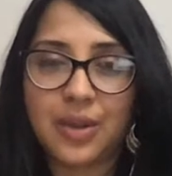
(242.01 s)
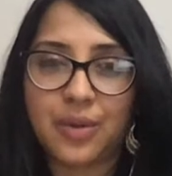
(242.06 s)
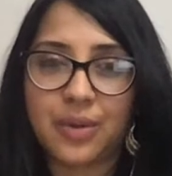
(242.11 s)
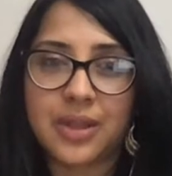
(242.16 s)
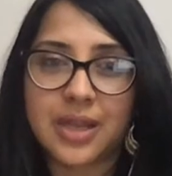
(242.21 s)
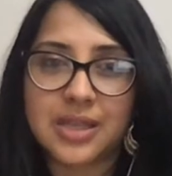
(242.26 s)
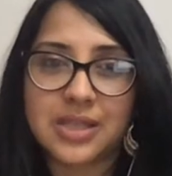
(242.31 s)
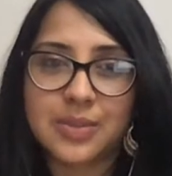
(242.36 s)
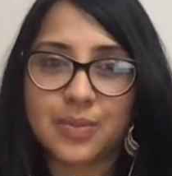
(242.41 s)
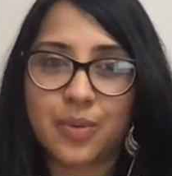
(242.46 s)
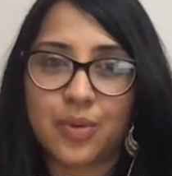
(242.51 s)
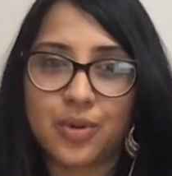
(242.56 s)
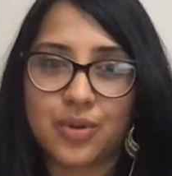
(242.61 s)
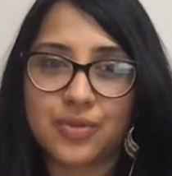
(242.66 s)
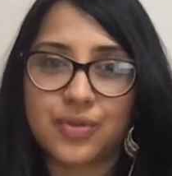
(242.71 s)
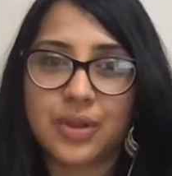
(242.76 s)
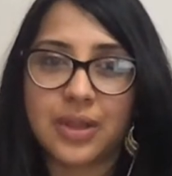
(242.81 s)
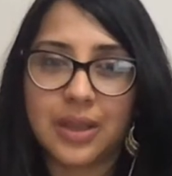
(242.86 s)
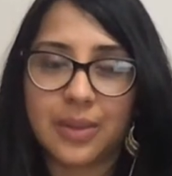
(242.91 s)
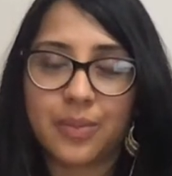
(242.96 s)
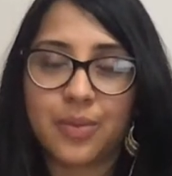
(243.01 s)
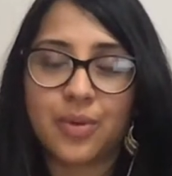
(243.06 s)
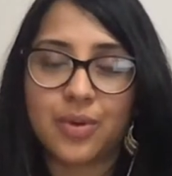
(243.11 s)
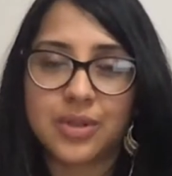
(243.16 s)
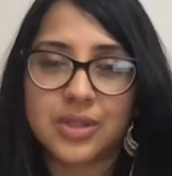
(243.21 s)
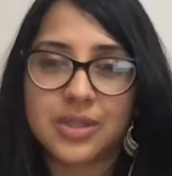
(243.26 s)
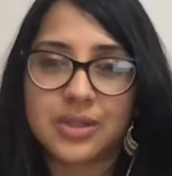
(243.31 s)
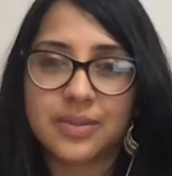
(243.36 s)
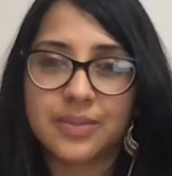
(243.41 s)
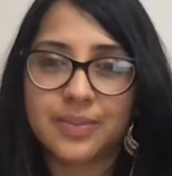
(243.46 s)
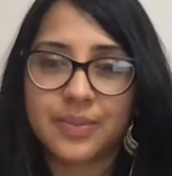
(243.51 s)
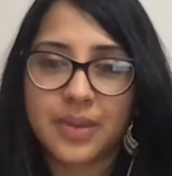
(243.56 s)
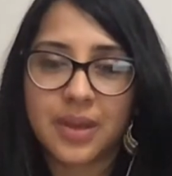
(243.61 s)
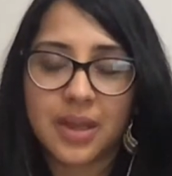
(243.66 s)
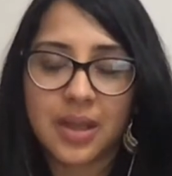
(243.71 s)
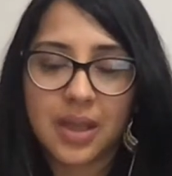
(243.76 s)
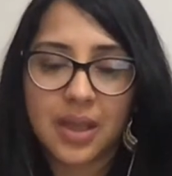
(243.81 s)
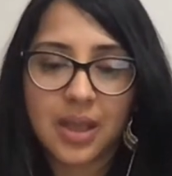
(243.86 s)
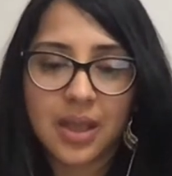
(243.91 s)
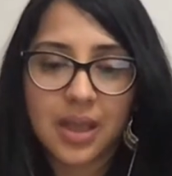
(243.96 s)
on that support is really important.
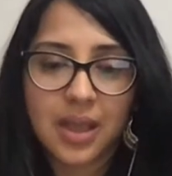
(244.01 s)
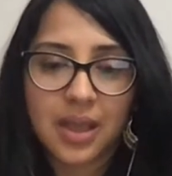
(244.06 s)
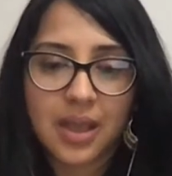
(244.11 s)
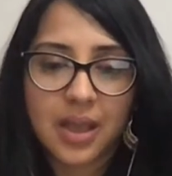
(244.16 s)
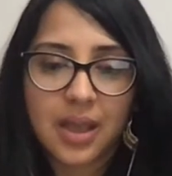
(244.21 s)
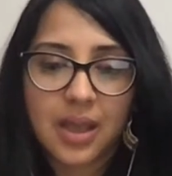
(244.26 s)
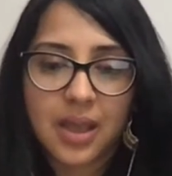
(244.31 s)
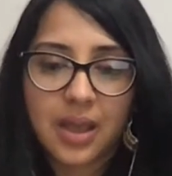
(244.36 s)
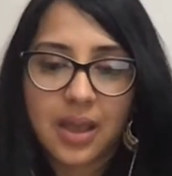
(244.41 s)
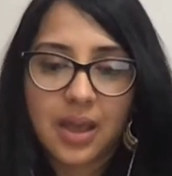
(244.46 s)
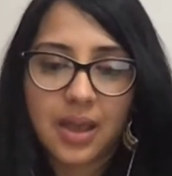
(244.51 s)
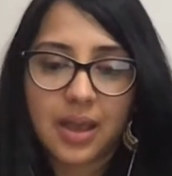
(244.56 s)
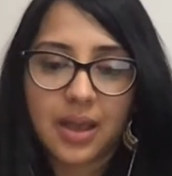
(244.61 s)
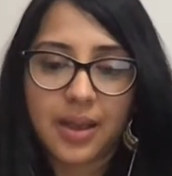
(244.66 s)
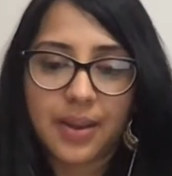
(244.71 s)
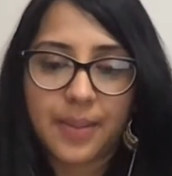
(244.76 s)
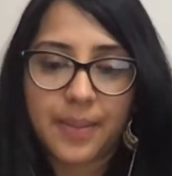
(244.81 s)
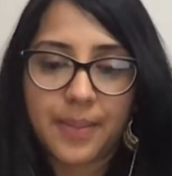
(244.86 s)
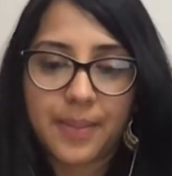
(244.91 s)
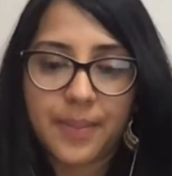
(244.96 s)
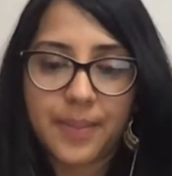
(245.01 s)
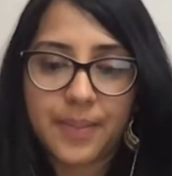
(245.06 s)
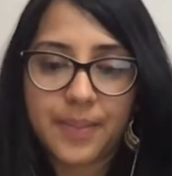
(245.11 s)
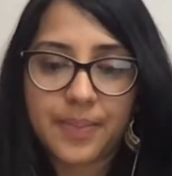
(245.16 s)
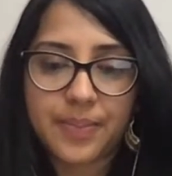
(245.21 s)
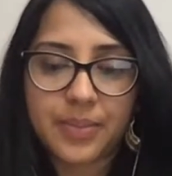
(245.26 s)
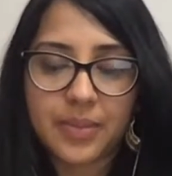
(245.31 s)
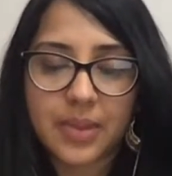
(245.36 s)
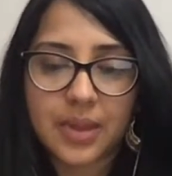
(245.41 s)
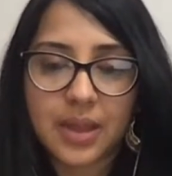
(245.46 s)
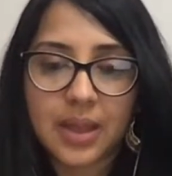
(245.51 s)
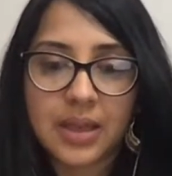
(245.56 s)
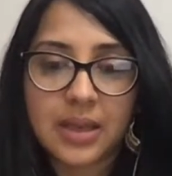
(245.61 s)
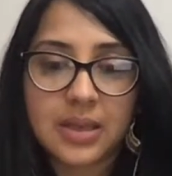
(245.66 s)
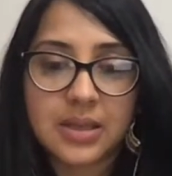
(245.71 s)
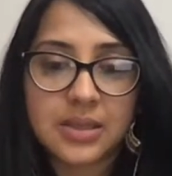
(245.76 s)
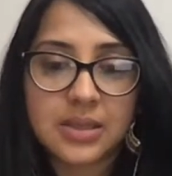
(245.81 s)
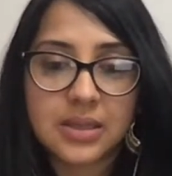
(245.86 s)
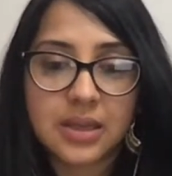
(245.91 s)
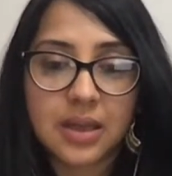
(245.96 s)

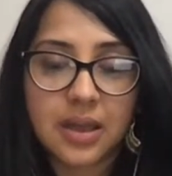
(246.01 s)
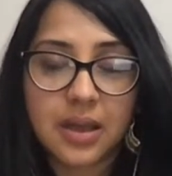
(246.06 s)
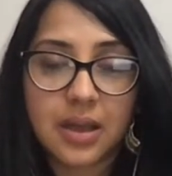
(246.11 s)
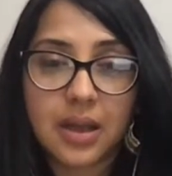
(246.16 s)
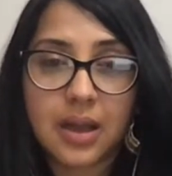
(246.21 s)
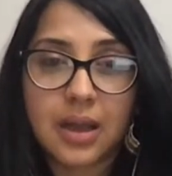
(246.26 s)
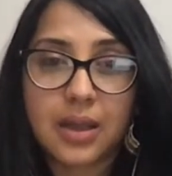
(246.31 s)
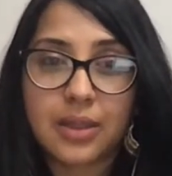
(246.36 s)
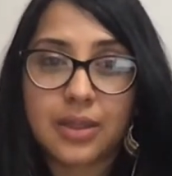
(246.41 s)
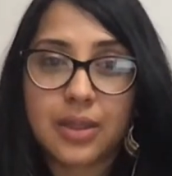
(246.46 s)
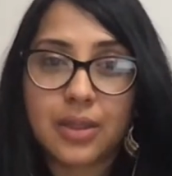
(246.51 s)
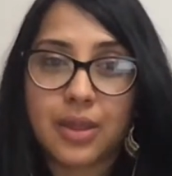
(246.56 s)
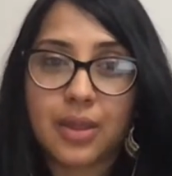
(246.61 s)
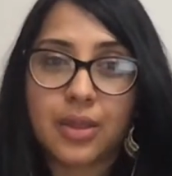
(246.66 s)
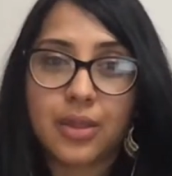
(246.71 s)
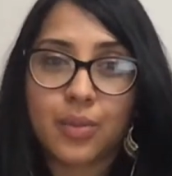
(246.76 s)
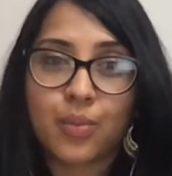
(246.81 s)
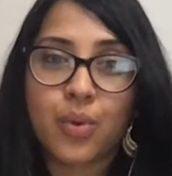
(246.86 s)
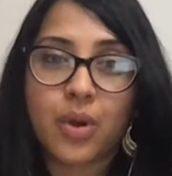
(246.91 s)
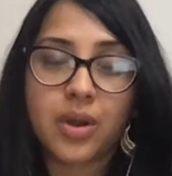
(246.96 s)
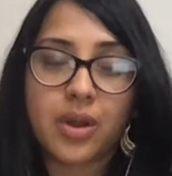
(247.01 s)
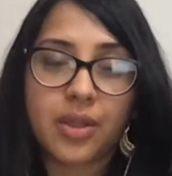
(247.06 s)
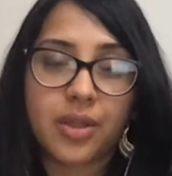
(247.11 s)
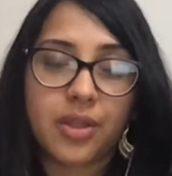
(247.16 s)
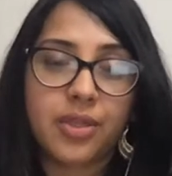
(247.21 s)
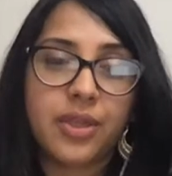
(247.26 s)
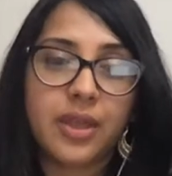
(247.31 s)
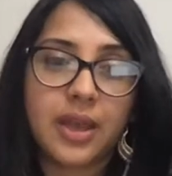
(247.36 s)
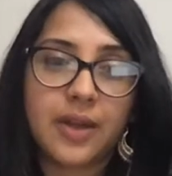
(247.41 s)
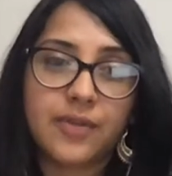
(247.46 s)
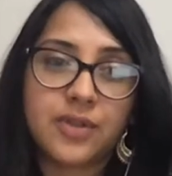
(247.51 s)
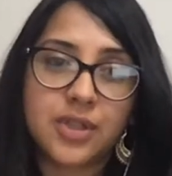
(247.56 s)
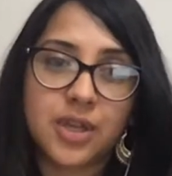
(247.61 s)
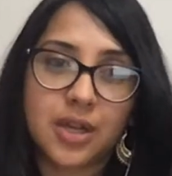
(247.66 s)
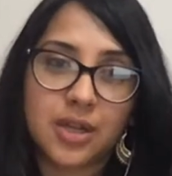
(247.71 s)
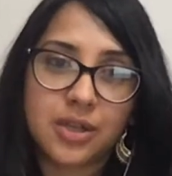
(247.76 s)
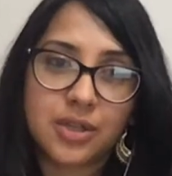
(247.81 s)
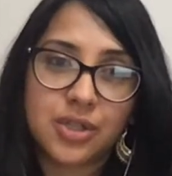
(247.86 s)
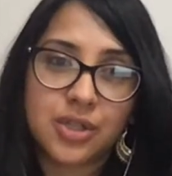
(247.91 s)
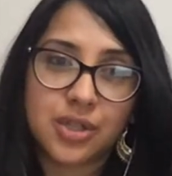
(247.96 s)
And one other thing I've
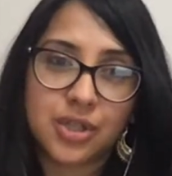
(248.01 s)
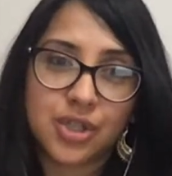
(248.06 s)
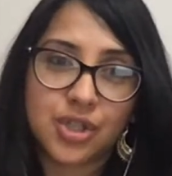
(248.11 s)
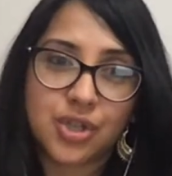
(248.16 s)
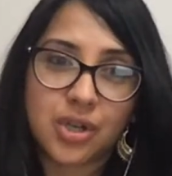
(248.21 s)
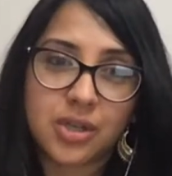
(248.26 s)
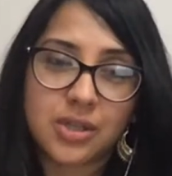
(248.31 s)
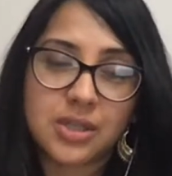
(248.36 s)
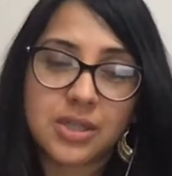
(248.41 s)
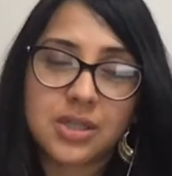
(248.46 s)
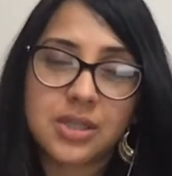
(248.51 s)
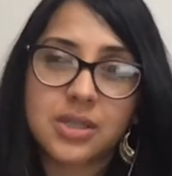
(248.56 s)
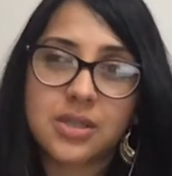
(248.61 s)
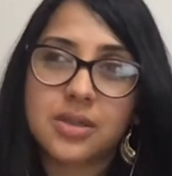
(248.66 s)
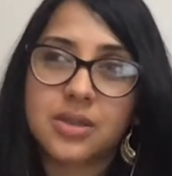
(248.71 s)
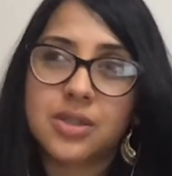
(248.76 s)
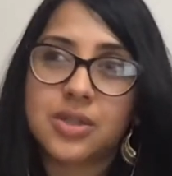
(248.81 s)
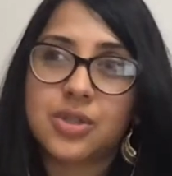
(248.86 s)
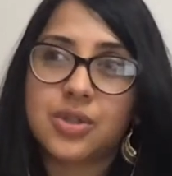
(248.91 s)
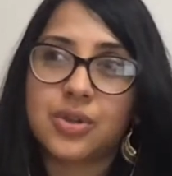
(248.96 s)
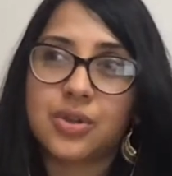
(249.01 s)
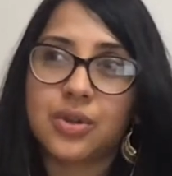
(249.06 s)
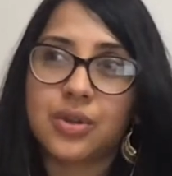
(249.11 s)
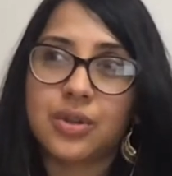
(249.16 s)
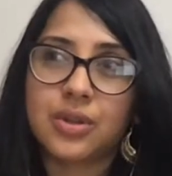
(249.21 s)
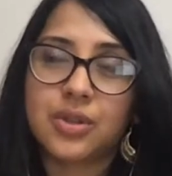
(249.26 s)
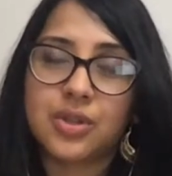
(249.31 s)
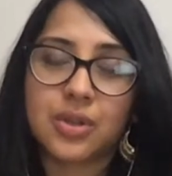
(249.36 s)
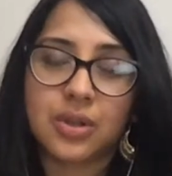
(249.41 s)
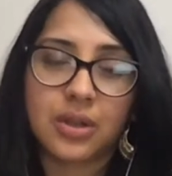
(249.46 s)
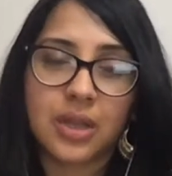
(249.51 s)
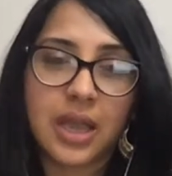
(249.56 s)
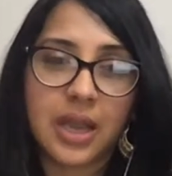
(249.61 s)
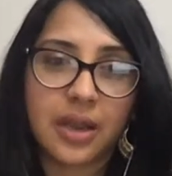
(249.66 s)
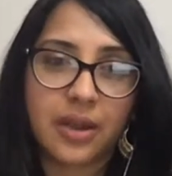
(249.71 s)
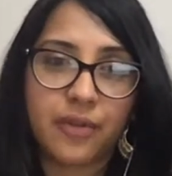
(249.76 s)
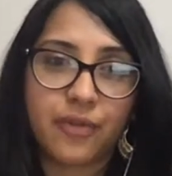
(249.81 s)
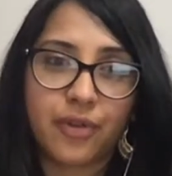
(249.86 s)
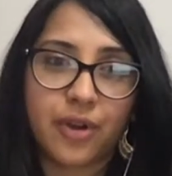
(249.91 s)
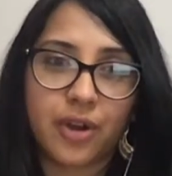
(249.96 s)
done to adjust to caring
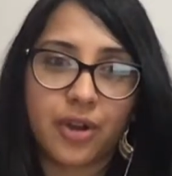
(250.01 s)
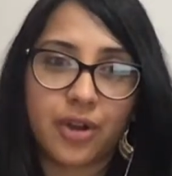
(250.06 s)
for